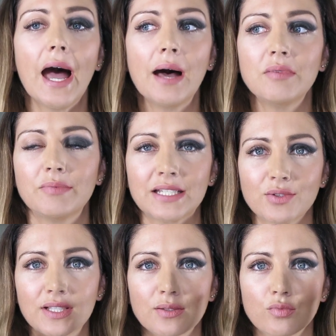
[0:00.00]
I've been
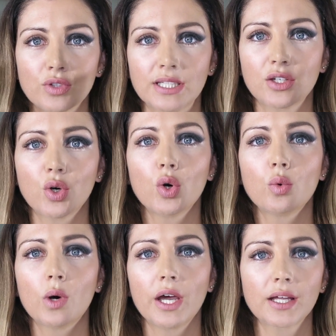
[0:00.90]
doing some really
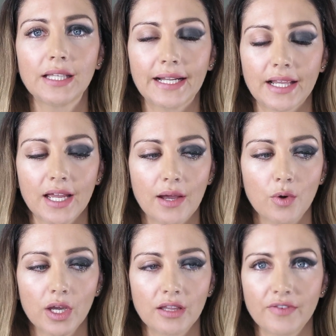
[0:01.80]
cool work lately.
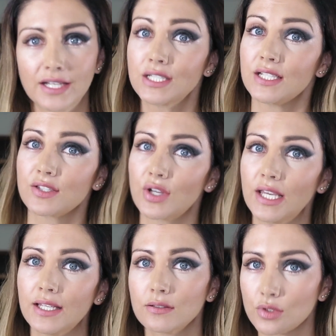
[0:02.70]
I work in the fashion industry
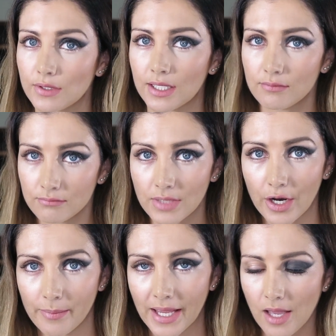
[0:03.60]
here, doing
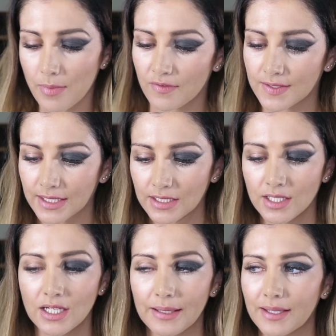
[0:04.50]
hair and makeup, obviously.
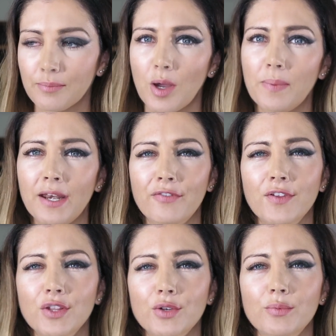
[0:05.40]
I'm going to pop in a
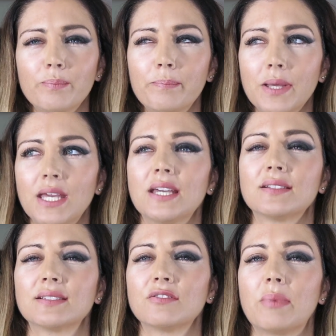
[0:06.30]
few little
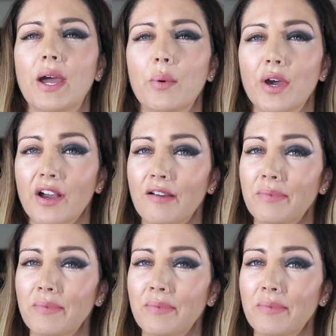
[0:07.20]
pics of my work.